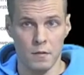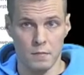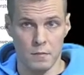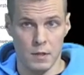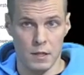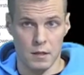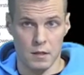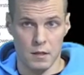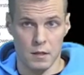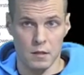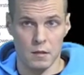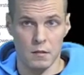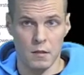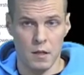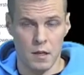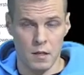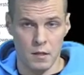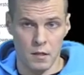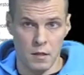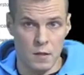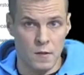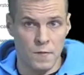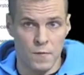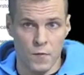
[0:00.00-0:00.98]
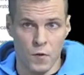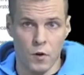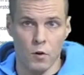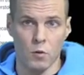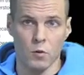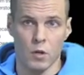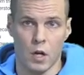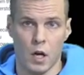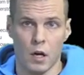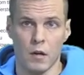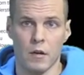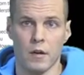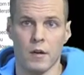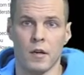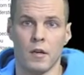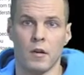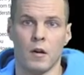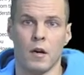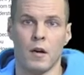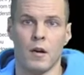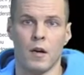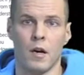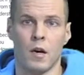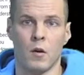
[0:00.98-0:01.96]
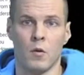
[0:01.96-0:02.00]
that I just wrote
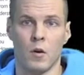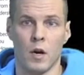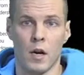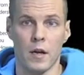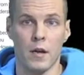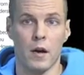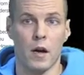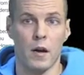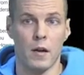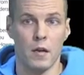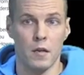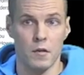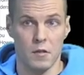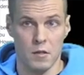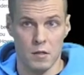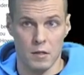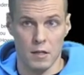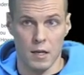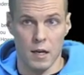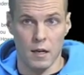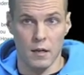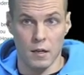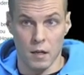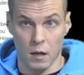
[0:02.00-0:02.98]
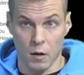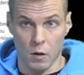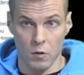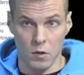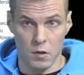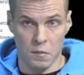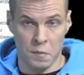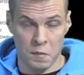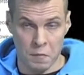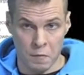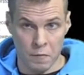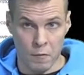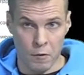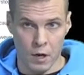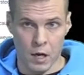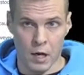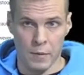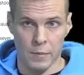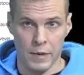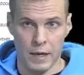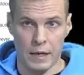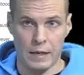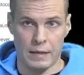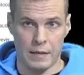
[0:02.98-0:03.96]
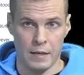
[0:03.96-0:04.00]
how I understand the concept of
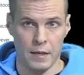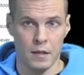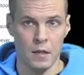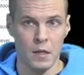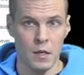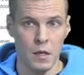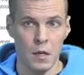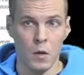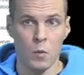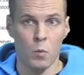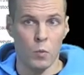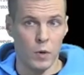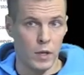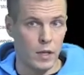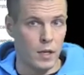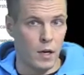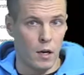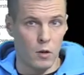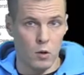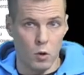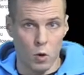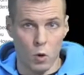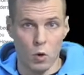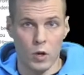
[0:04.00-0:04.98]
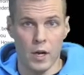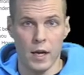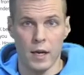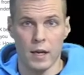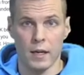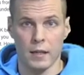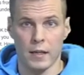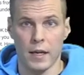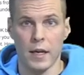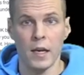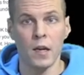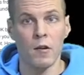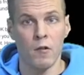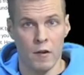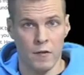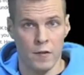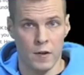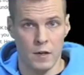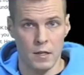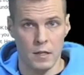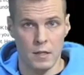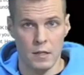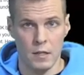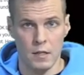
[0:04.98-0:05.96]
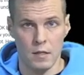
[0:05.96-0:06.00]
reliability without looking at any
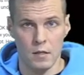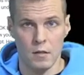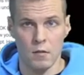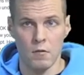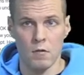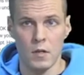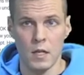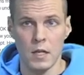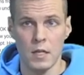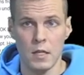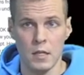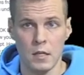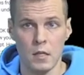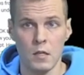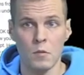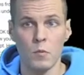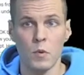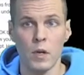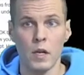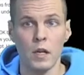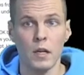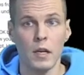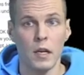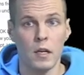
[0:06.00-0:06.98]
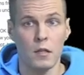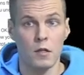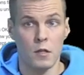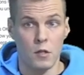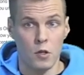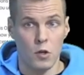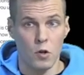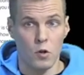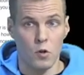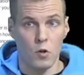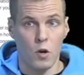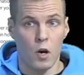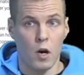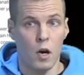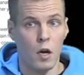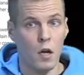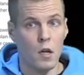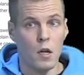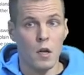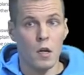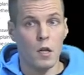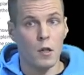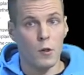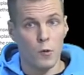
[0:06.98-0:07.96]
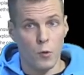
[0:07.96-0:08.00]
references. So this will get you
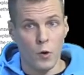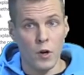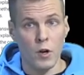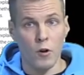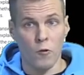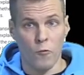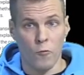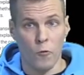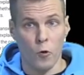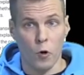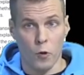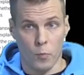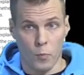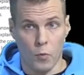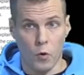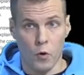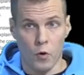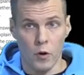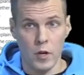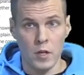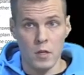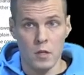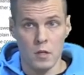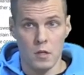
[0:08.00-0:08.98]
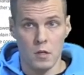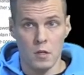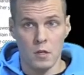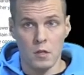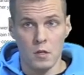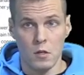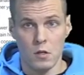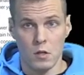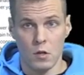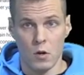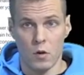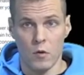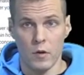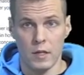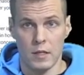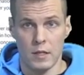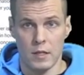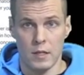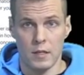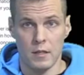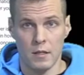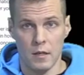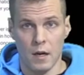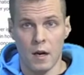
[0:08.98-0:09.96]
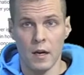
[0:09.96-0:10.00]
3 or 4 points. So
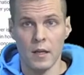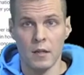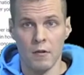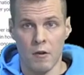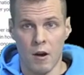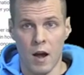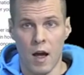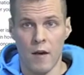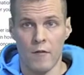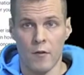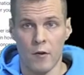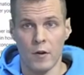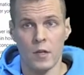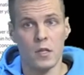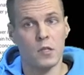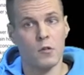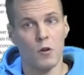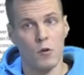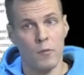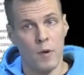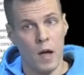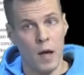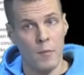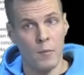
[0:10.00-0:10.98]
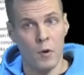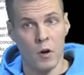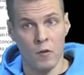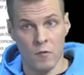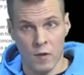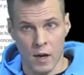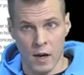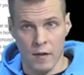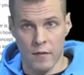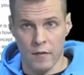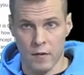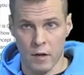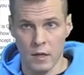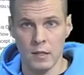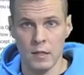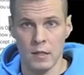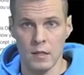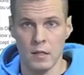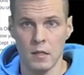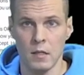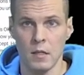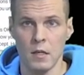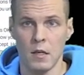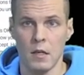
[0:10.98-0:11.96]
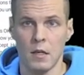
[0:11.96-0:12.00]
it's either average or above average,
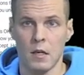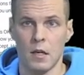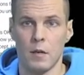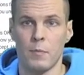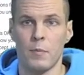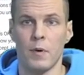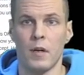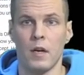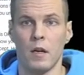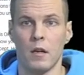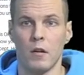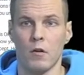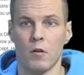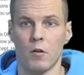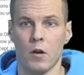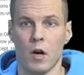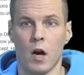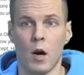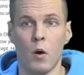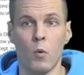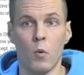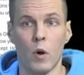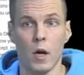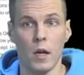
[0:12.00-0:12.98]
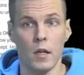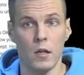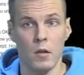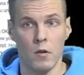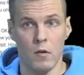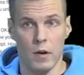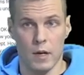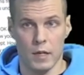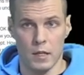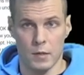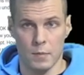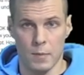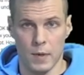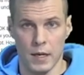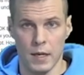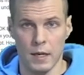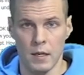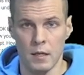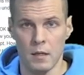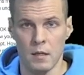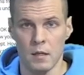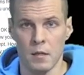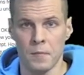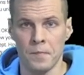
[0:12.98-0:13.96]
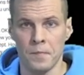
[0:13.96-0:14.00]
depending on how well you explain it.